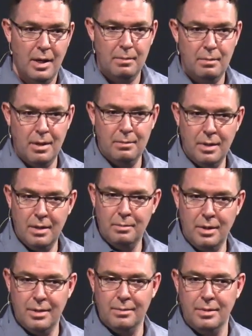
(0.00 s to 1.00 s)
Put, put,
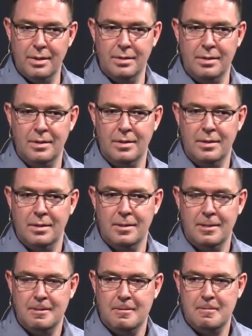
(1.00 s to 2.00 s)
put, put, put.
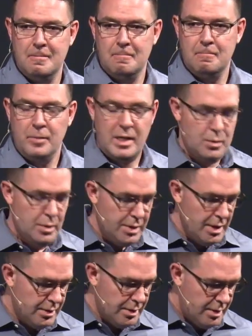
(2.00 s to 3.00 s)
That's
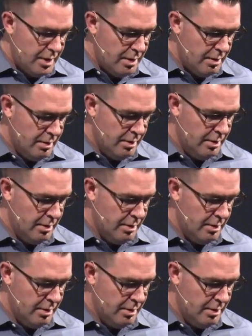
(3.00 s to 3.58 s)
what Jesus did.